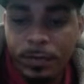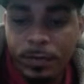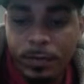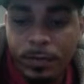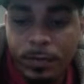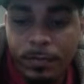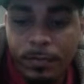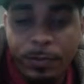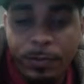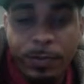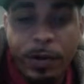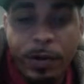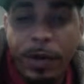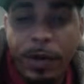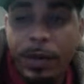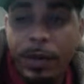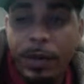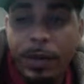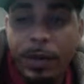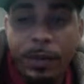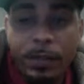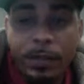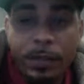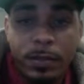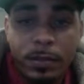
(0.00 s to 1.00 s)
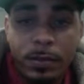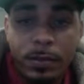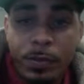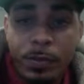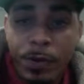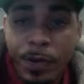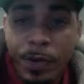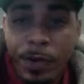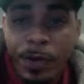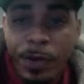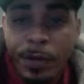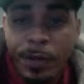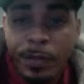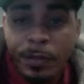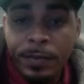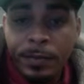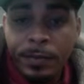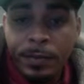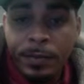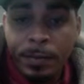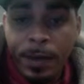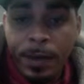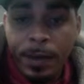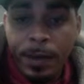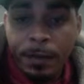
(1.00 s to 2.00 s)
trying to get into.
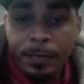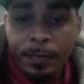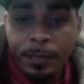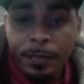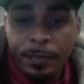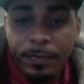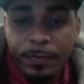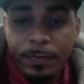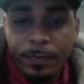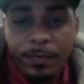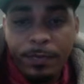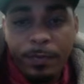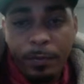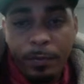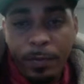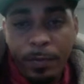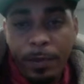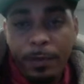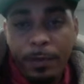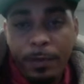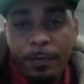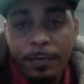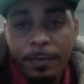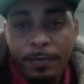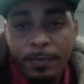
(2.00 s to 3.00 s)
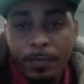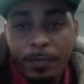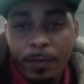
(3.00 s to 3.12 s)
But for me,